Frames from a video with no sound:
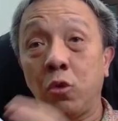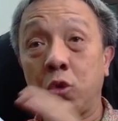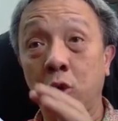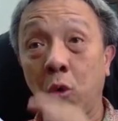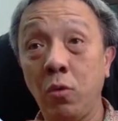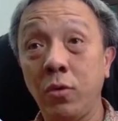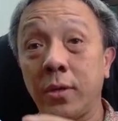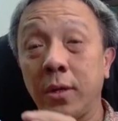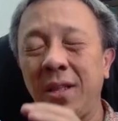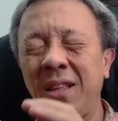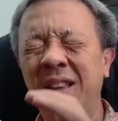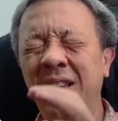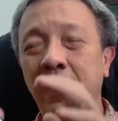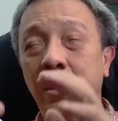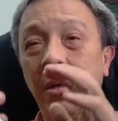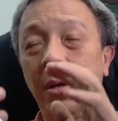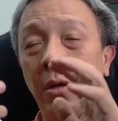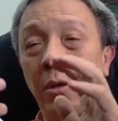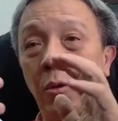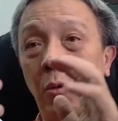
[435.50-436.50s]
chosen
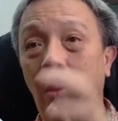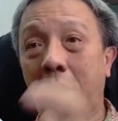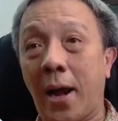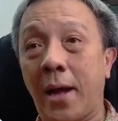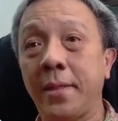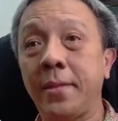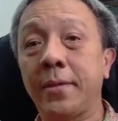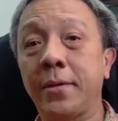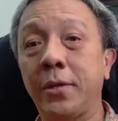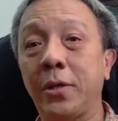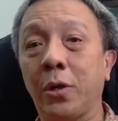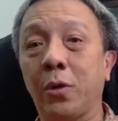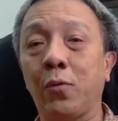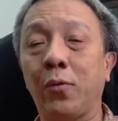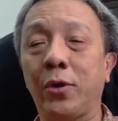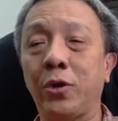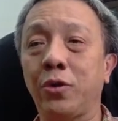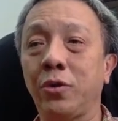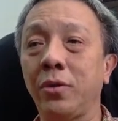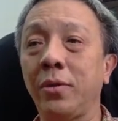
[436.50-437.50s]
to answer the
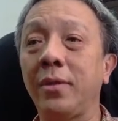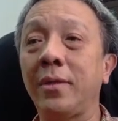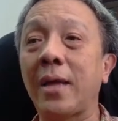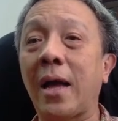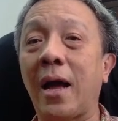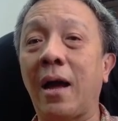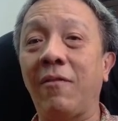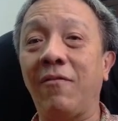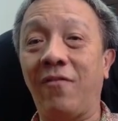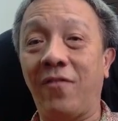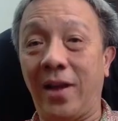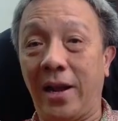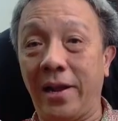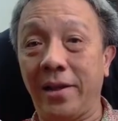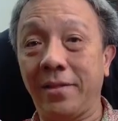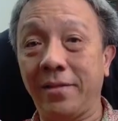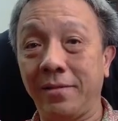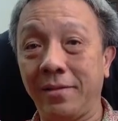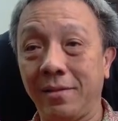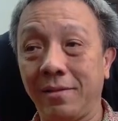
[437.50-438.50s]
questions are
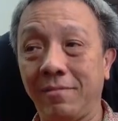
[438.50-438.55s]
valid.